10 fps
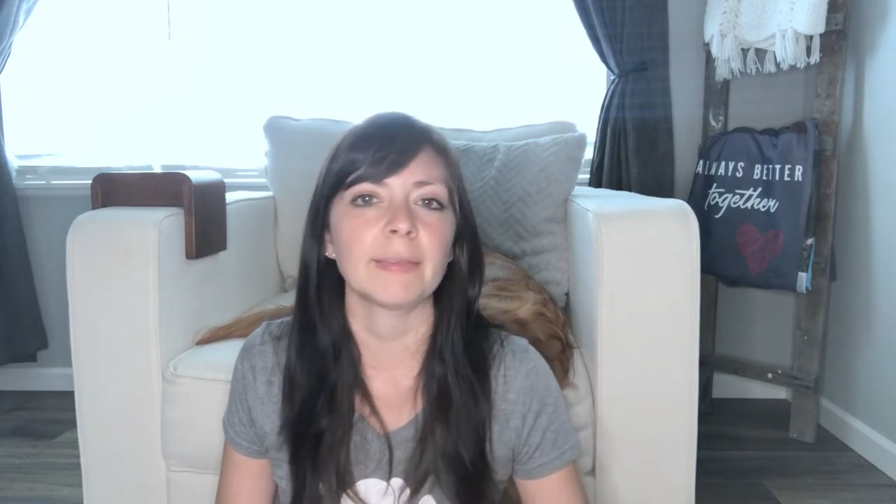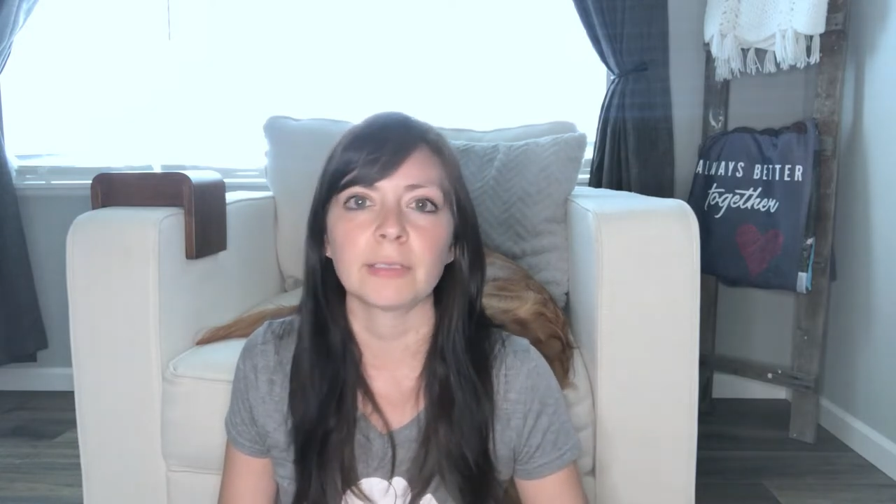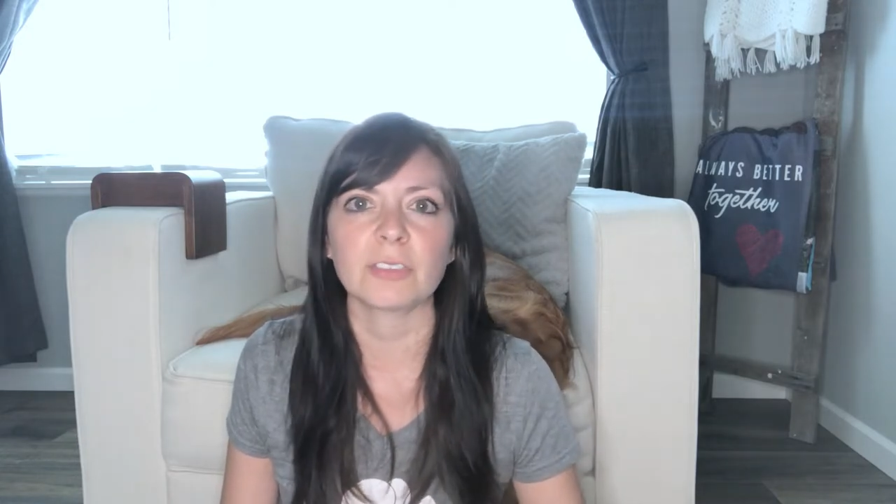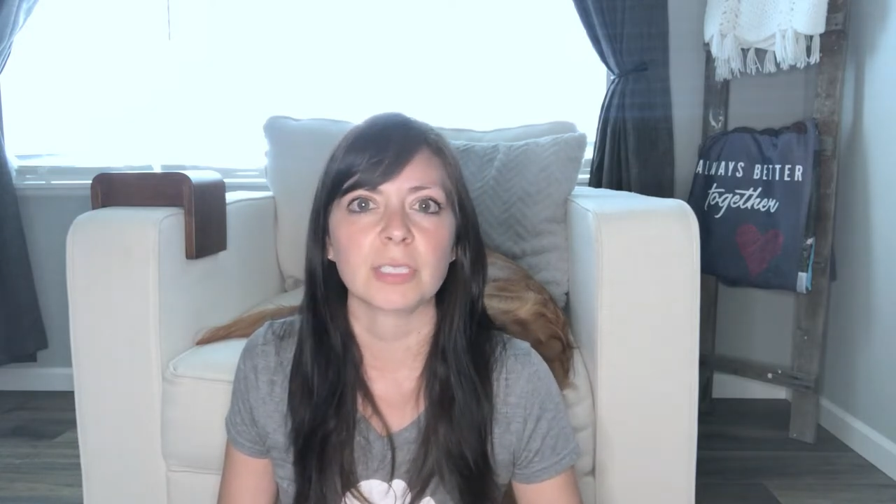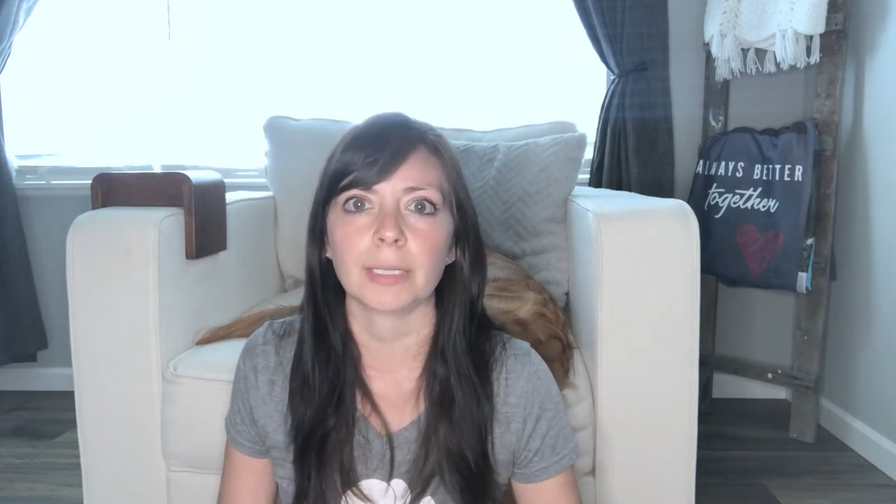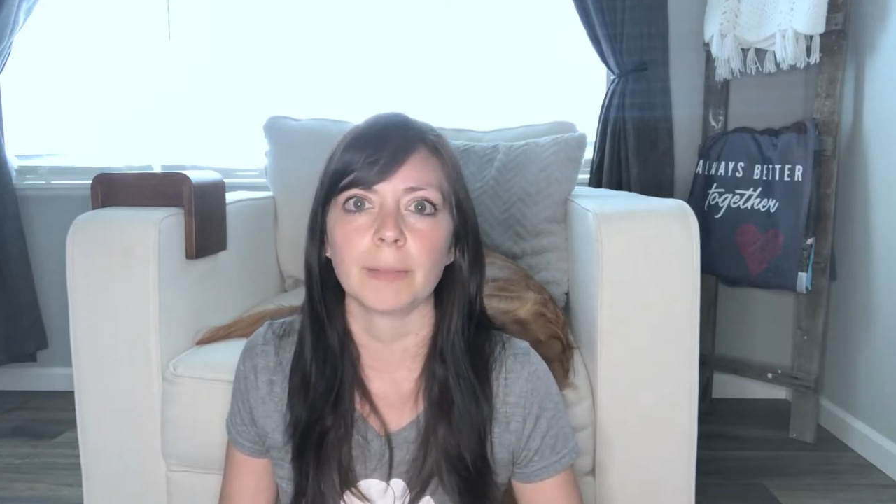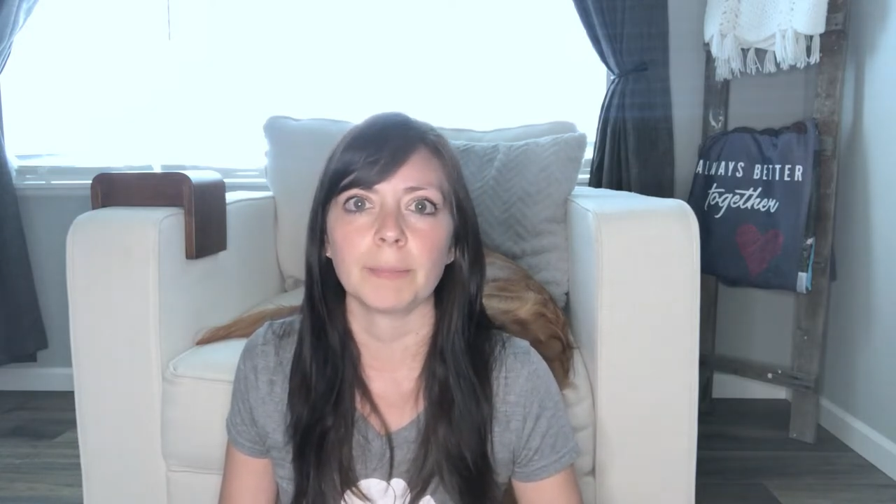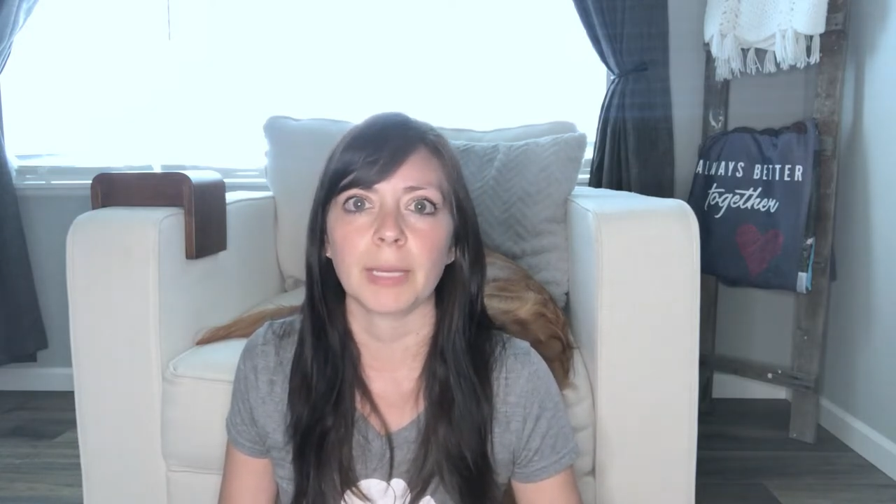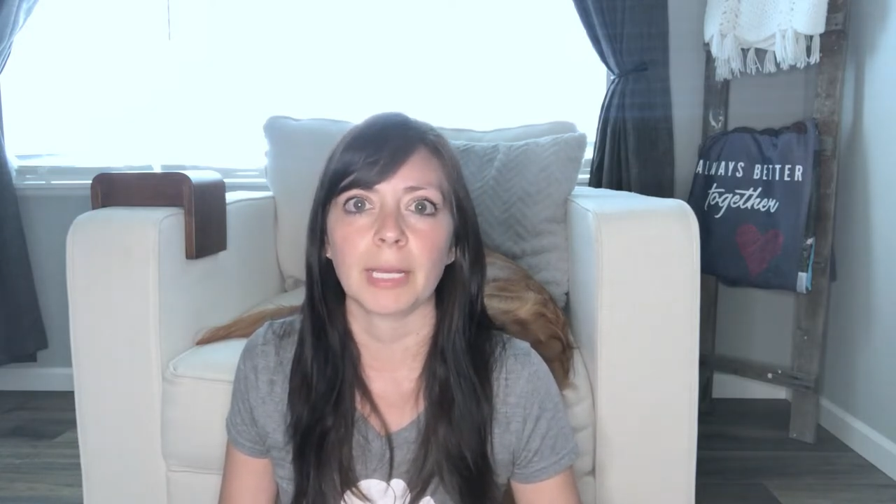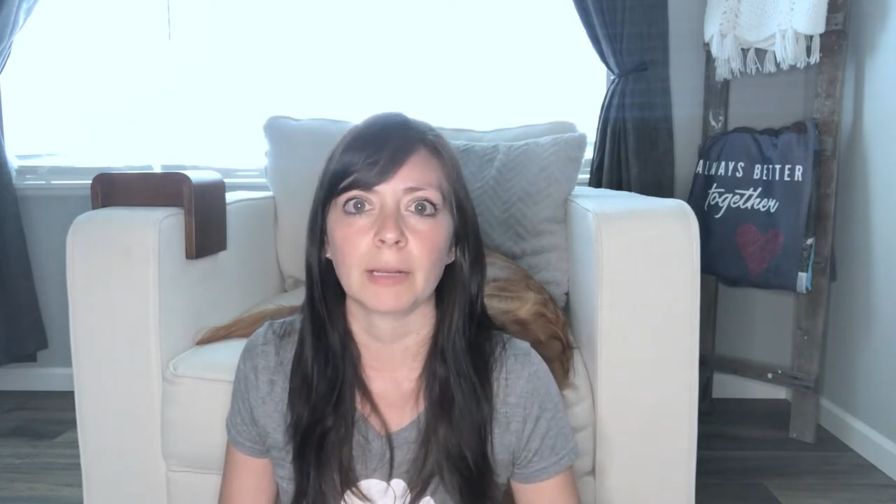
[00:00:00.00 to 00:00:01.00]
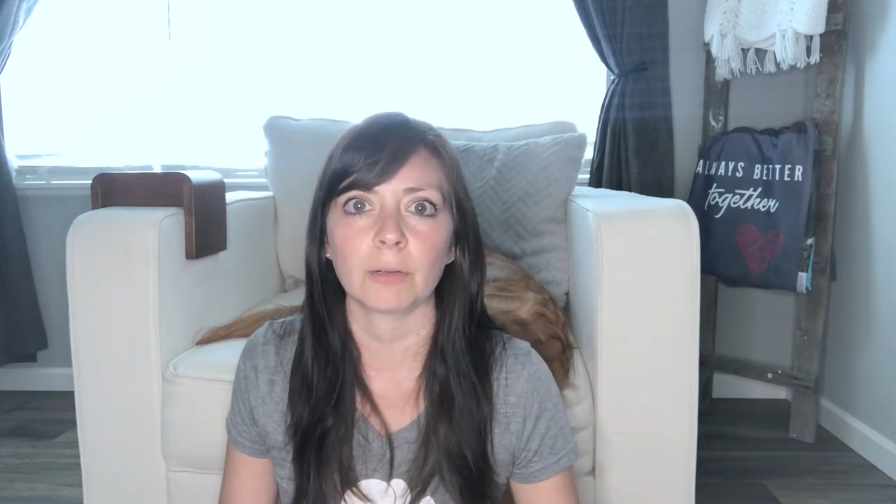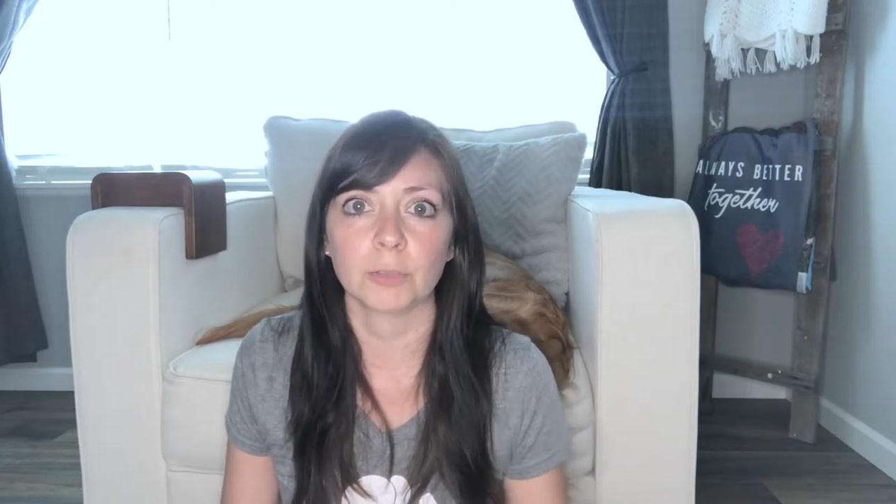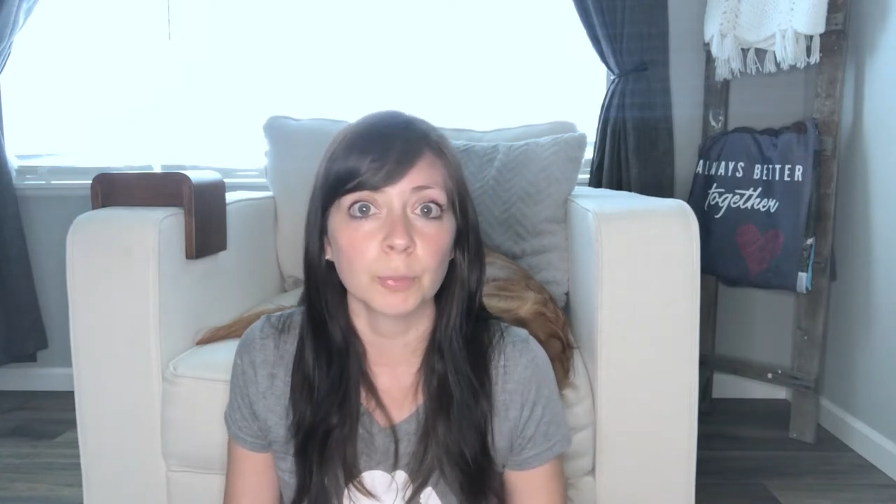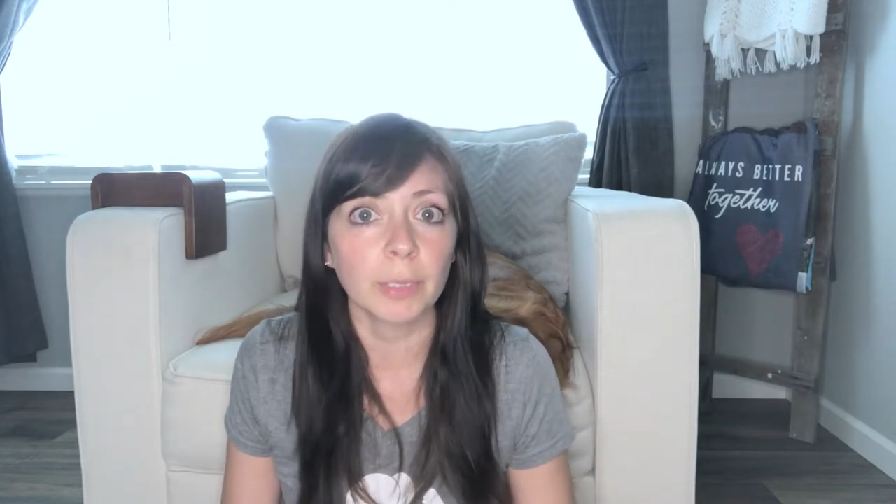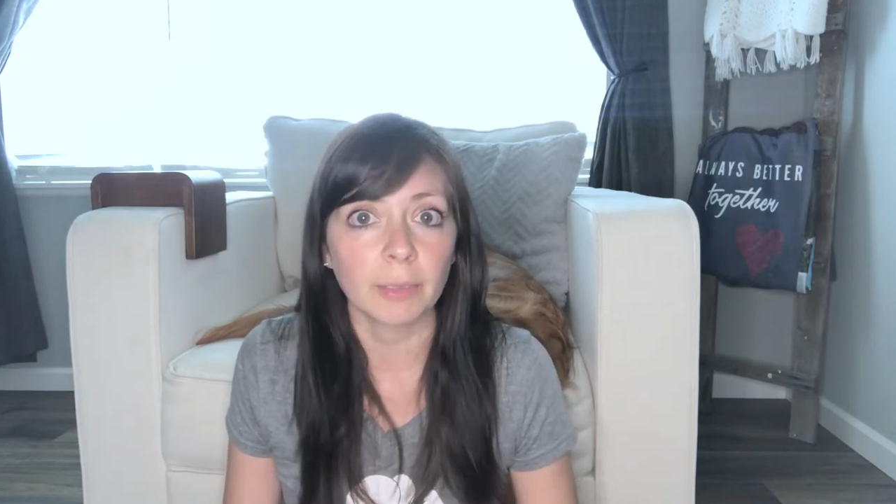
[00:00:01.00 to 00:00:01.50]
then I'll just get up and I'll go
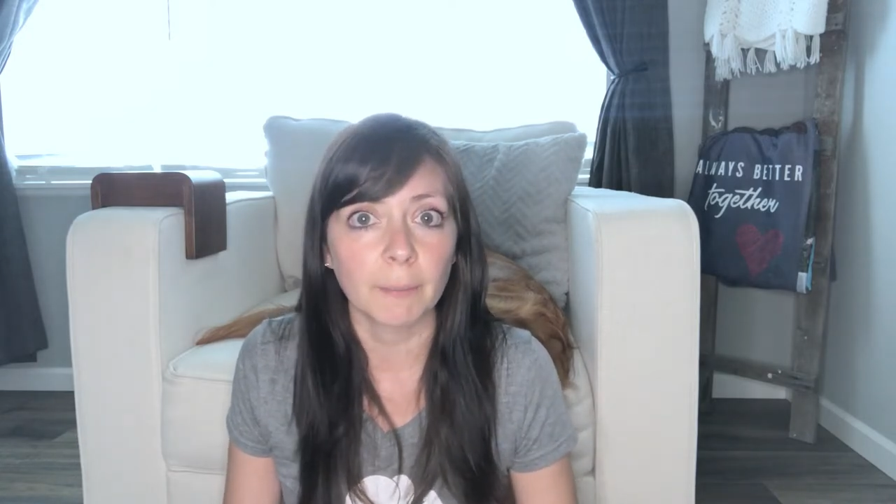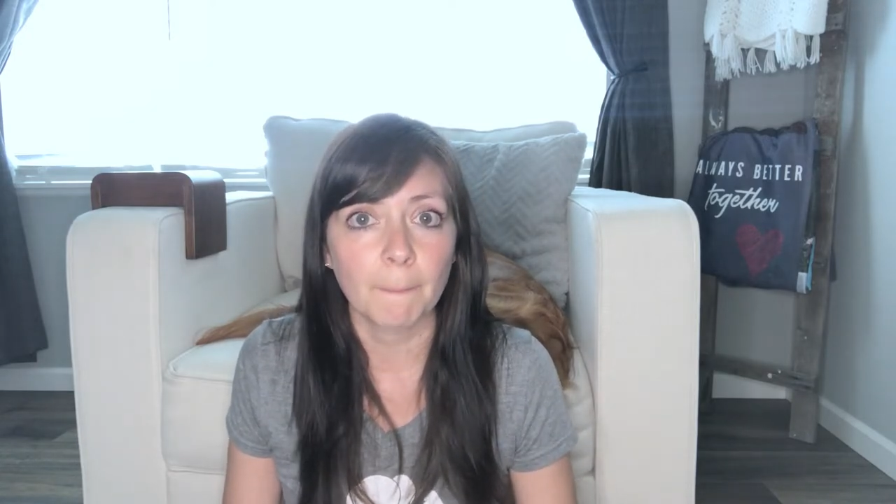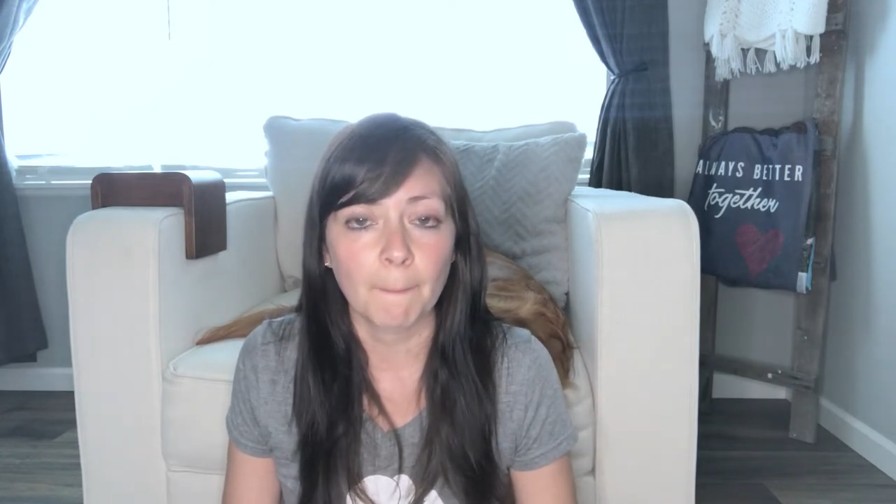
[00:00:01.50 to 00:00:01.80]
to work.